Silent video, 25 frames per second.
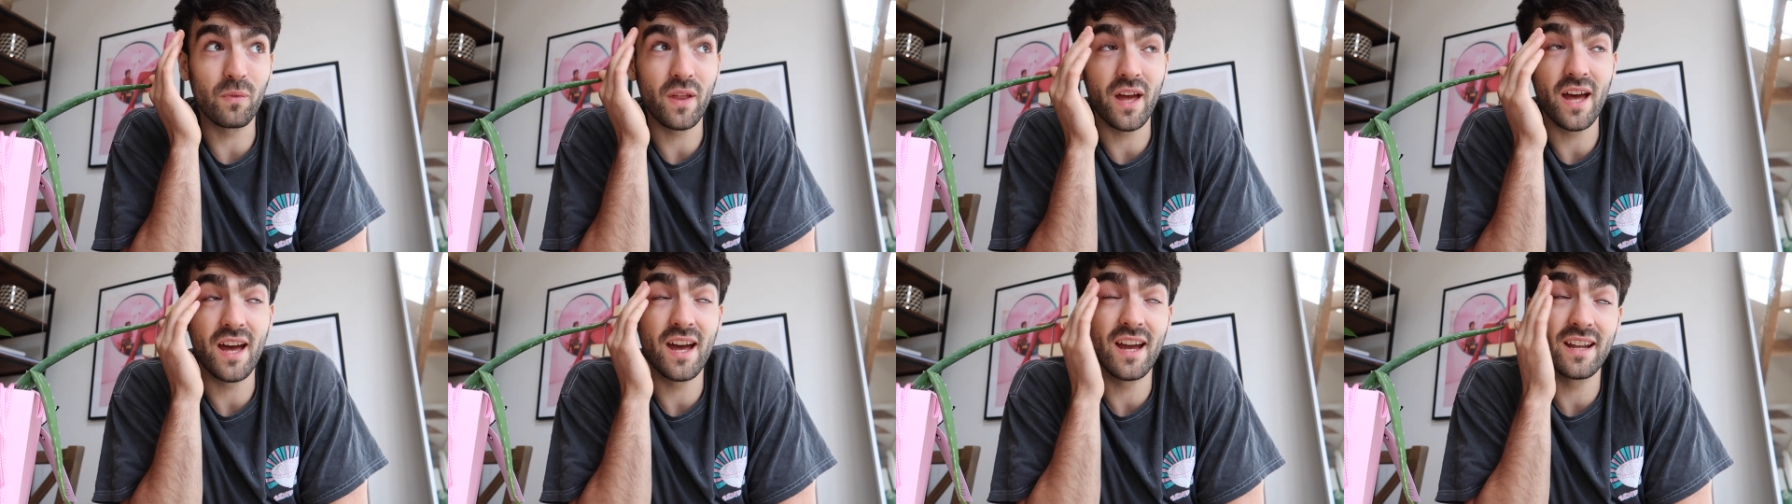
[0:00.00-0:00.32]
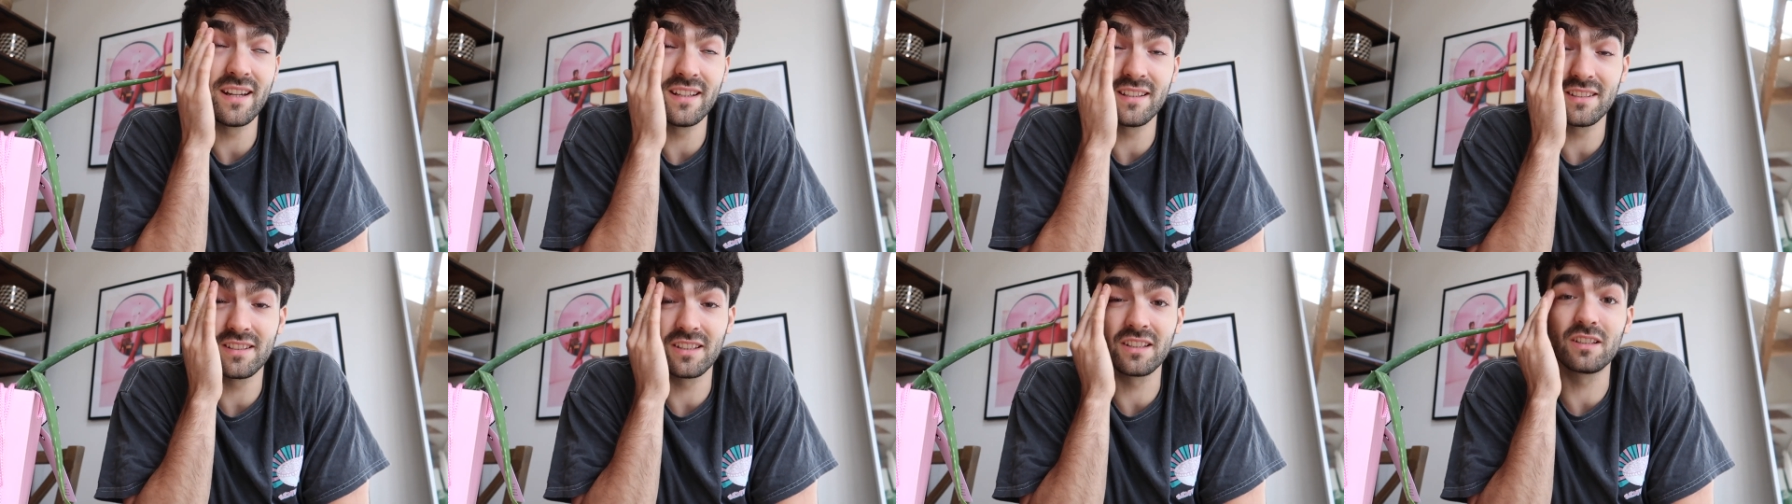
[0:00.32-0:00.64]
there
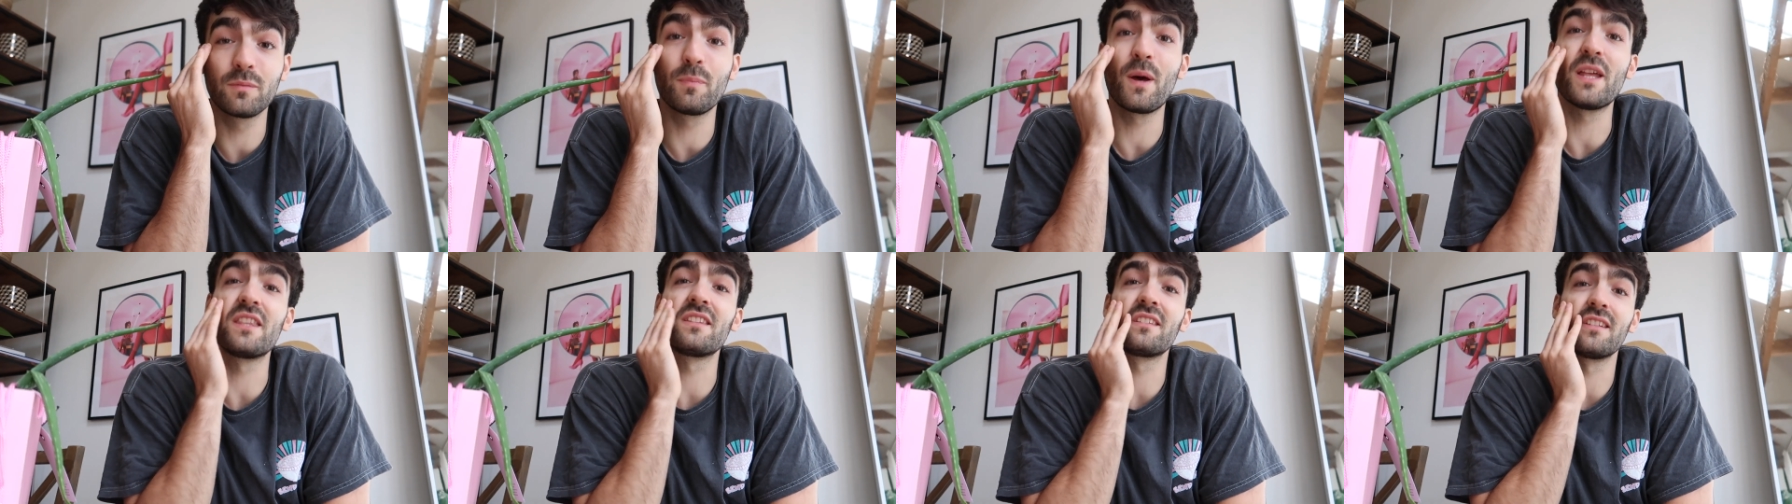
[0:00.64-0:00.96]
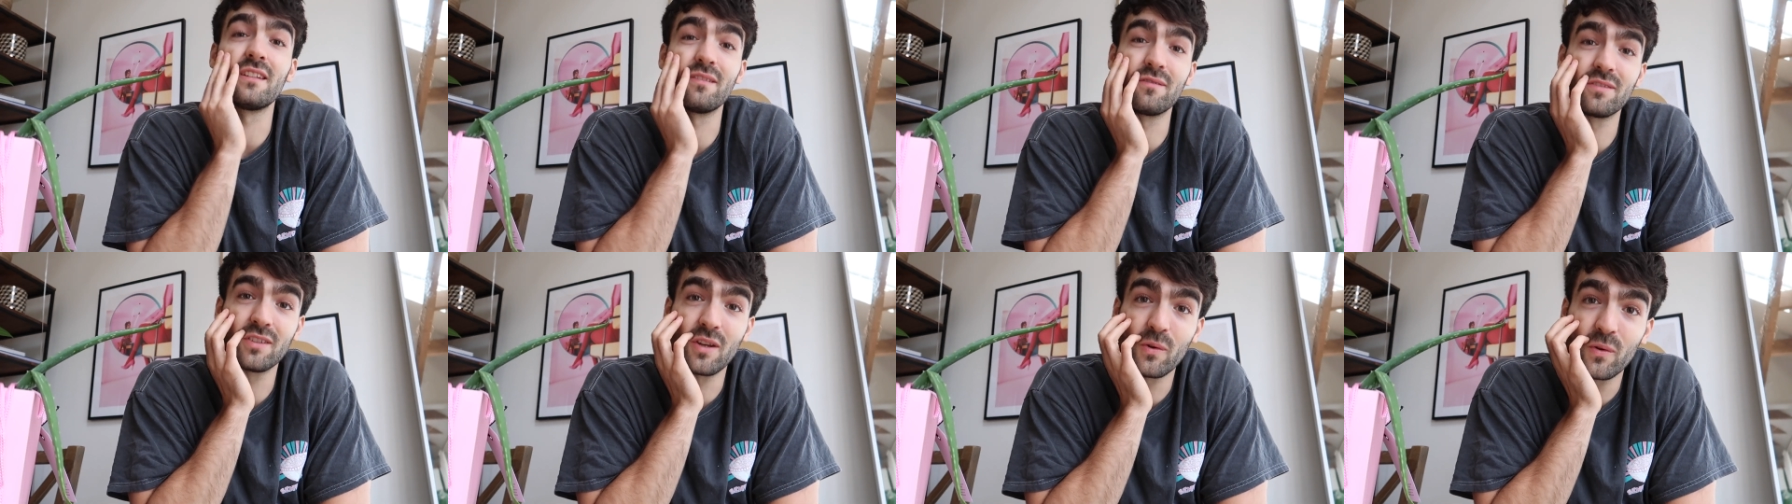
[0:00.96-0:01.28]
and it's
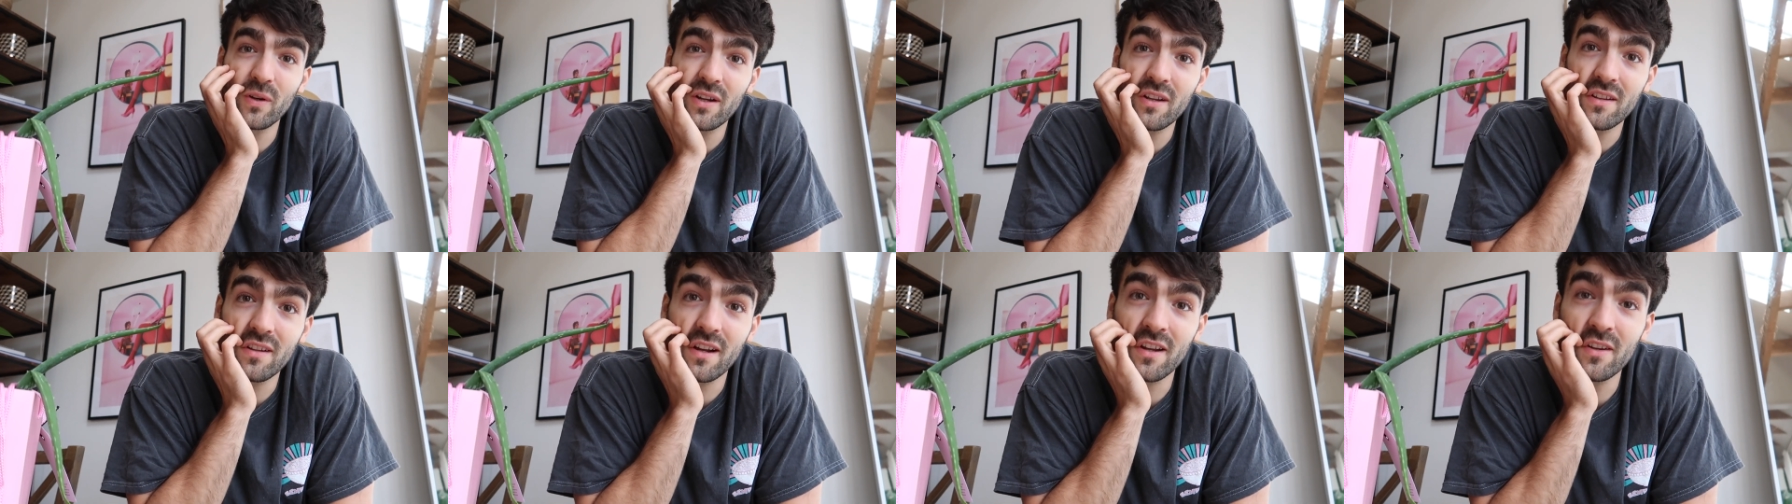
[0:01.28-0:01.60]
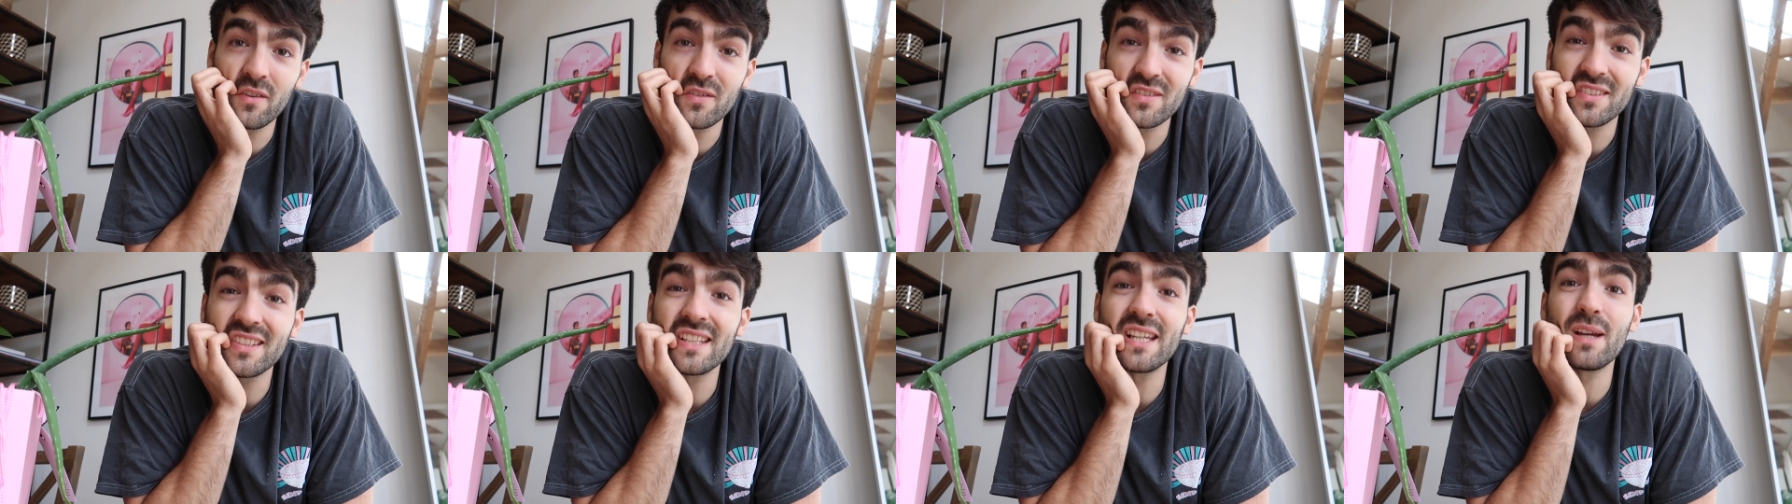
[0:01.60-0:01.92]
expensive. So I
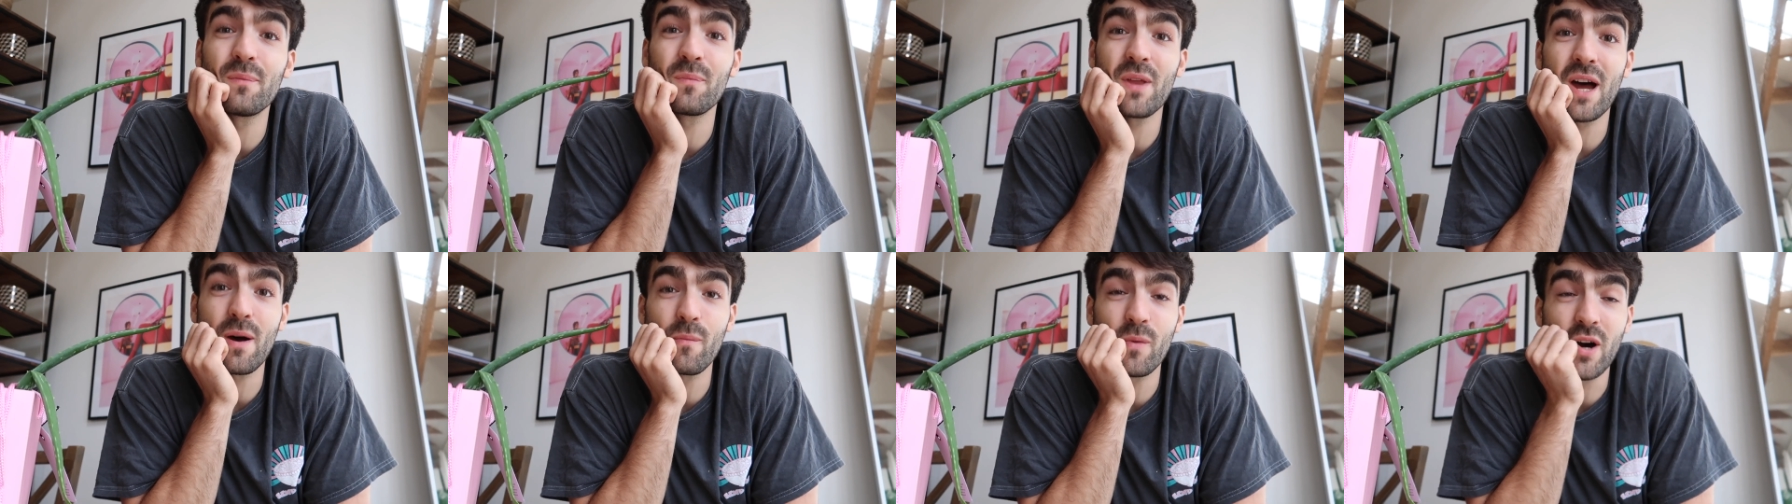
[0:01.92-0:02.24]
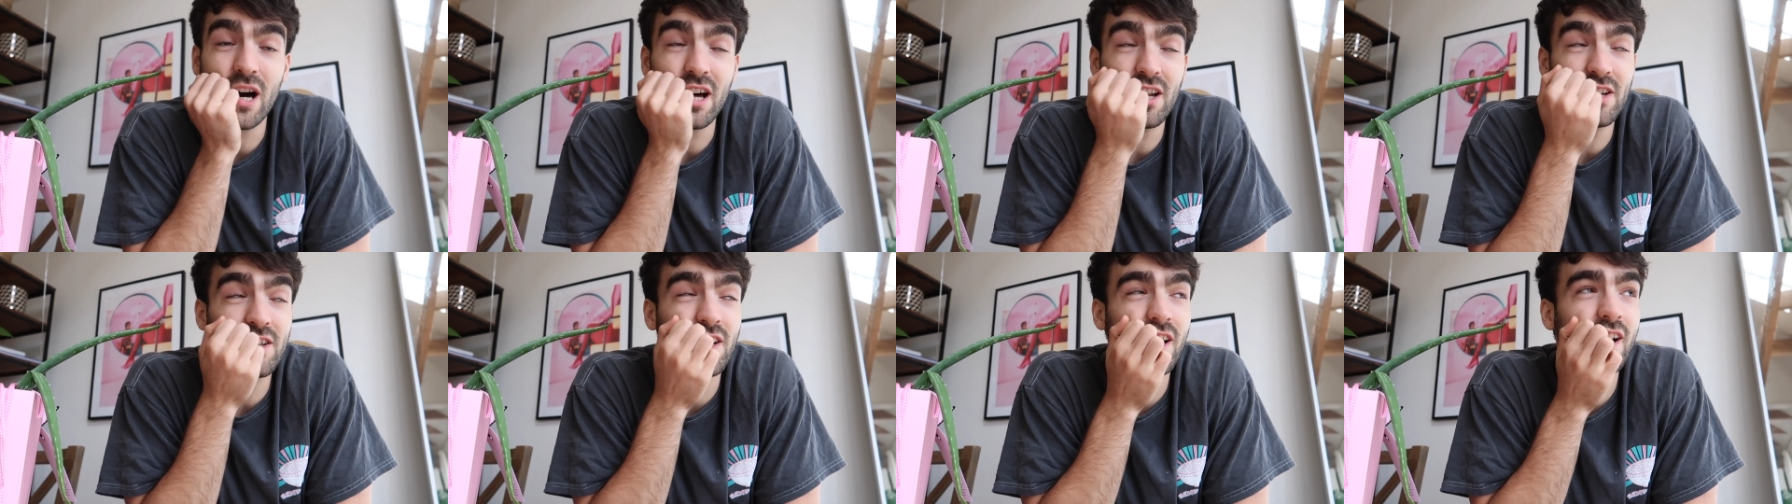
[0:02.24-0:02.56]
don't see him that
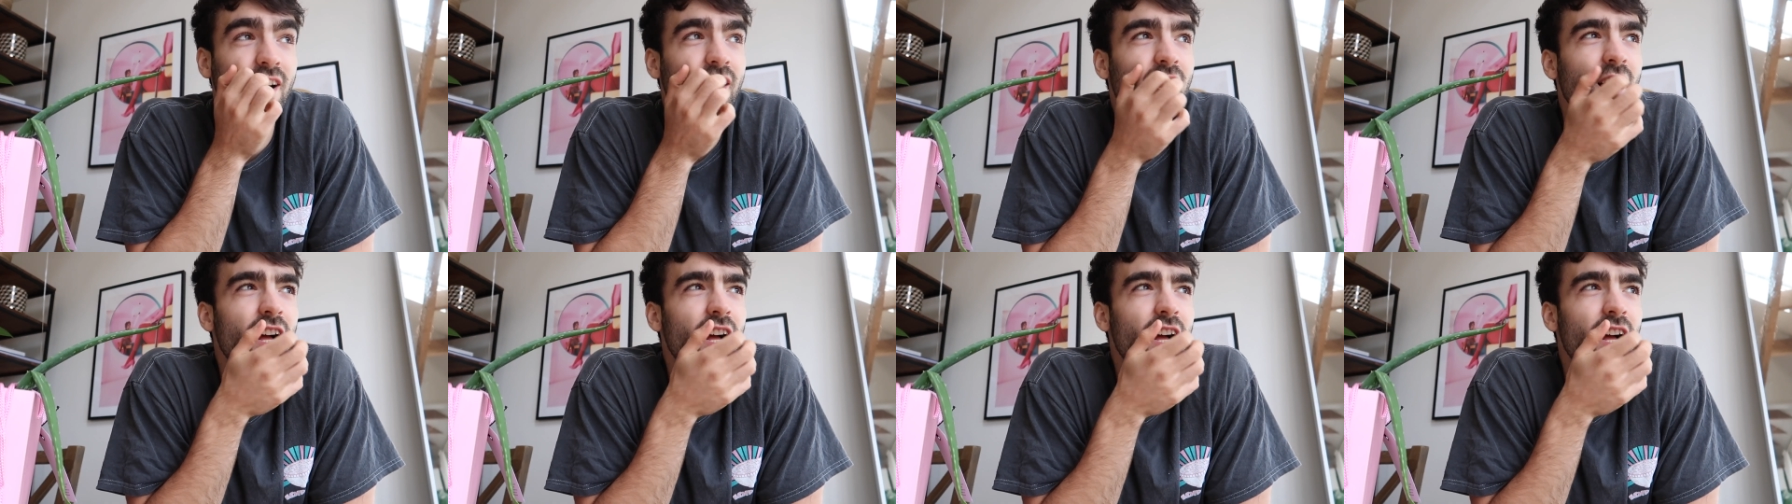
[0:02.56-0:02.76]
much.